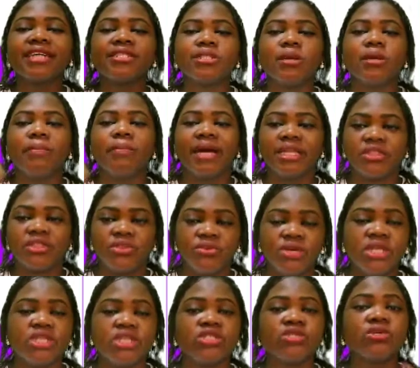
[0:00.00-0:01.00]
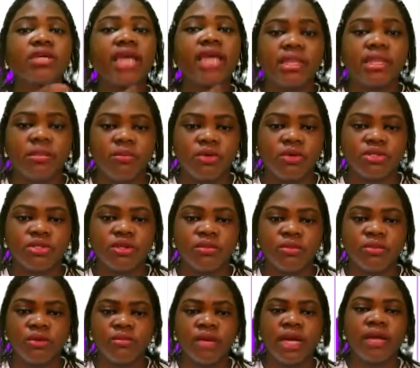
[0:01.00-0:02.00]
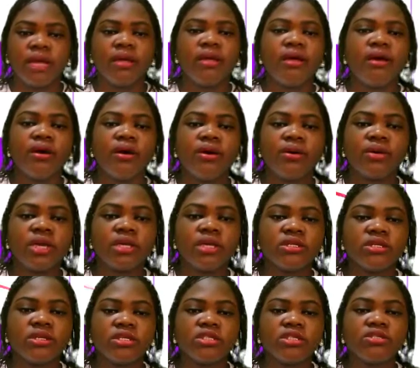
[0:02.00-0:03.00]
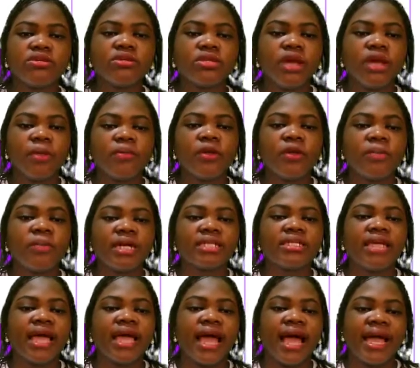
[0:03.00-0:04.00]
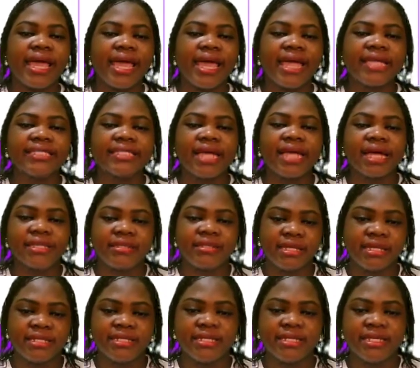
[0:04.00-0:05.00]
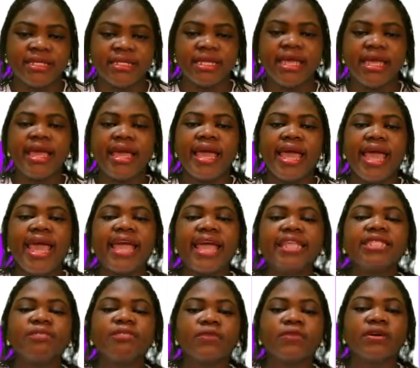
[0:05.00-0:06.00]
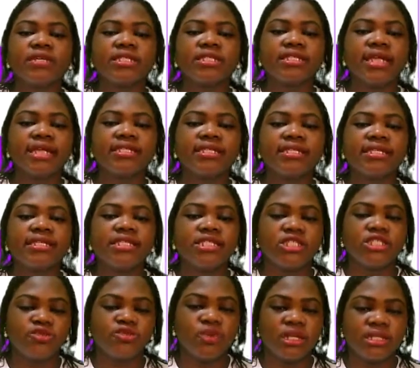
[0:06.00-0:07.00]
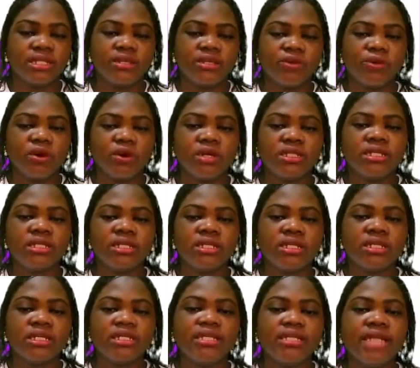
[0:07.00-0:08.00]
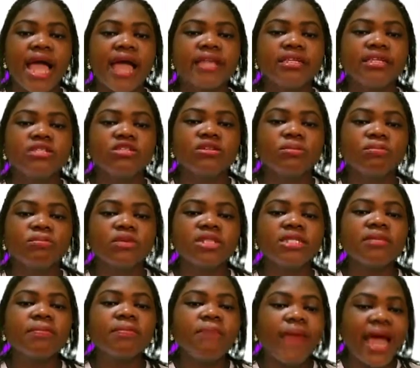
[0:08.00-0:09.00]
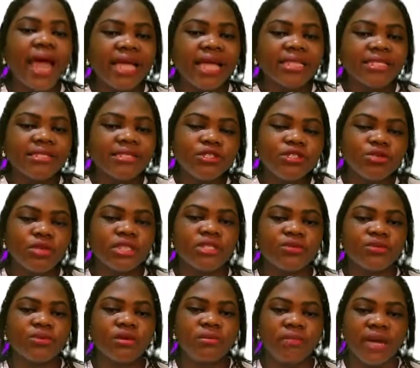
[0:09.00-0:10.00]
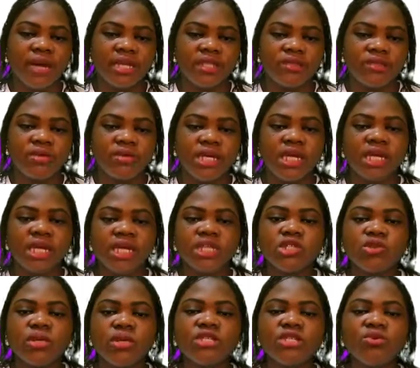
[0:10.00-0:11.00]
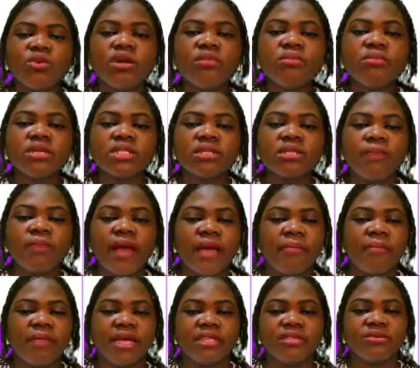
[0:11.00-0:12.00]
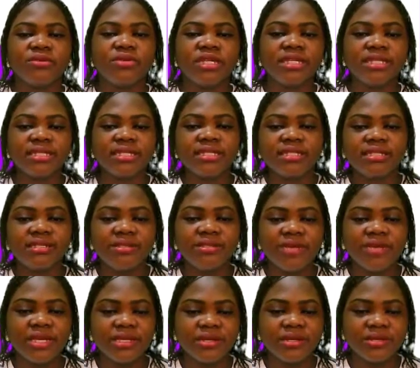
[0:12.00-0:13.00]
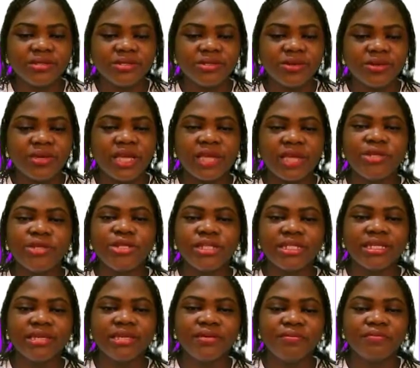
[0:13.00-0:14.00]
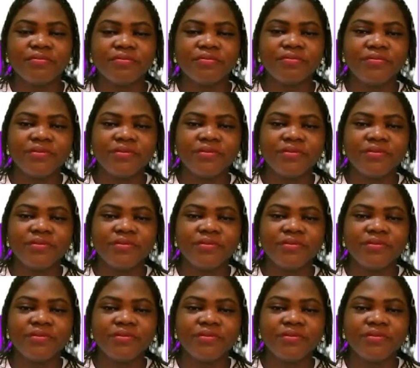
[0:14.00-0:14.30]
that sum by 3 to get the bottom number. Okay, so the 2 top numbers here are 8 and 13. 8 plus 13 is 21. Then multiply this 21 by 3. 21 multiplied by 3 is 63. So can you see